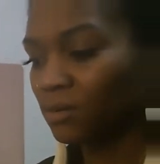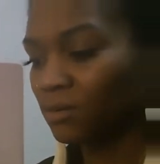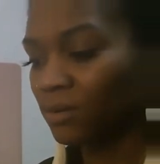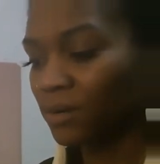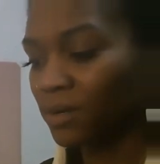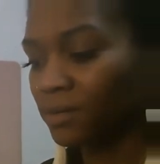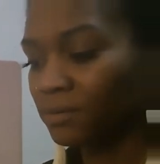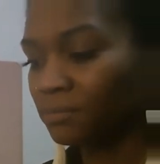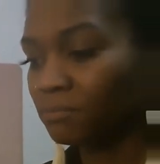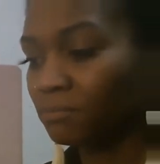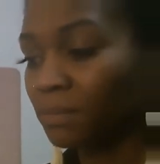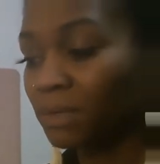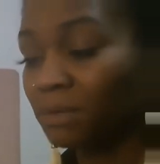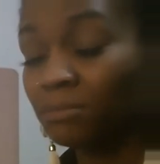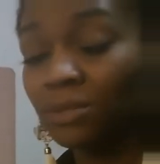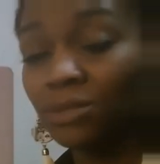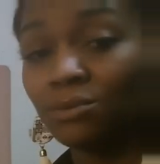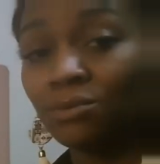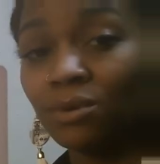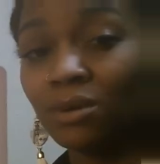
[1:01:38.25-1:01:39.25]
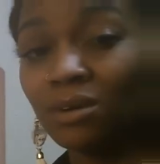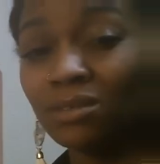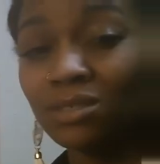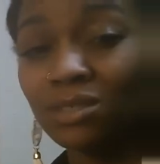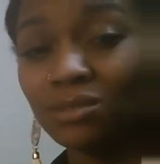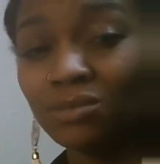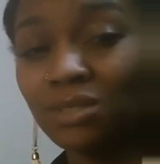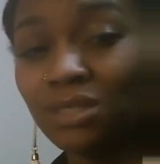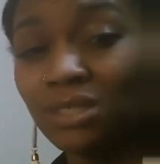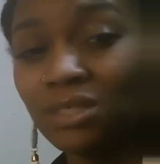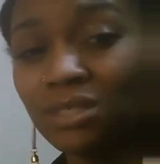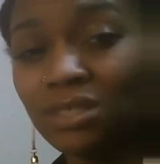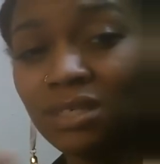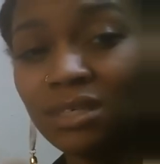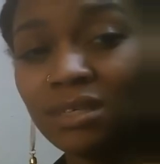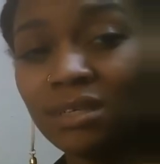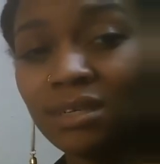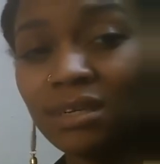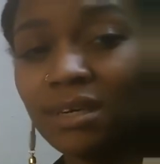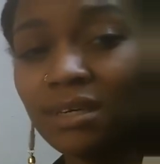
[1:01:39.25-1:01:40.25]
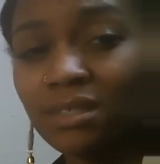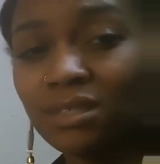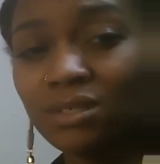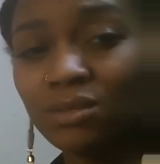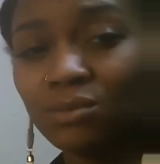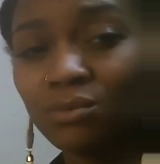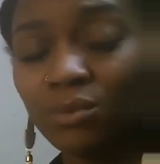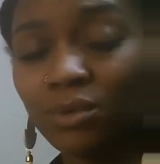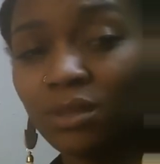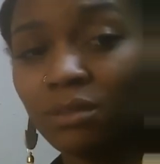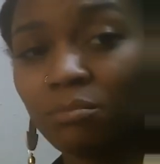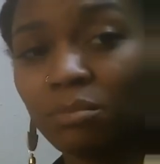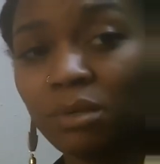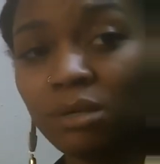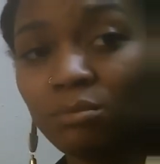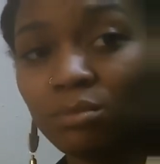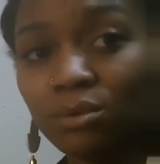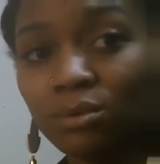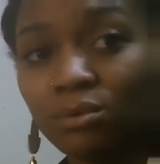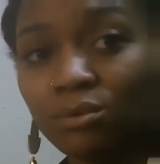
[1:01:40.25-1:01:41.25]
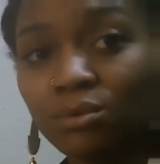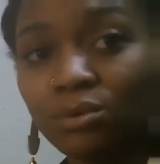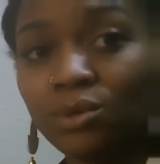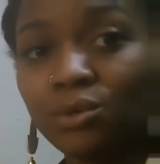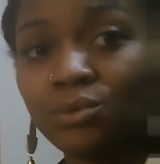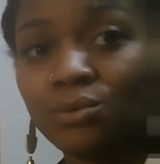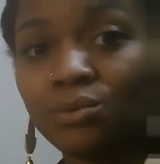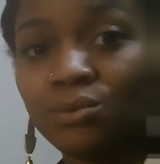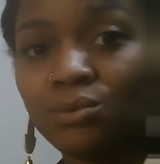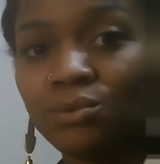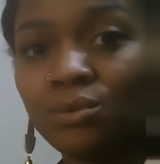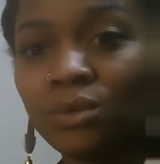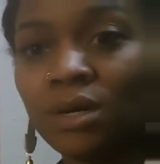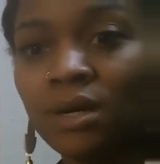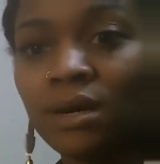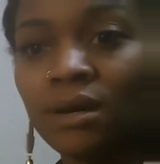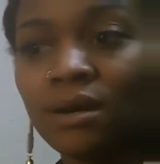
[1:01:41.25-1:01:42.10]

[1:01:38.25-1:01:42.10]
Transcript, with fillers: Right? Maybe you also need to connect with people who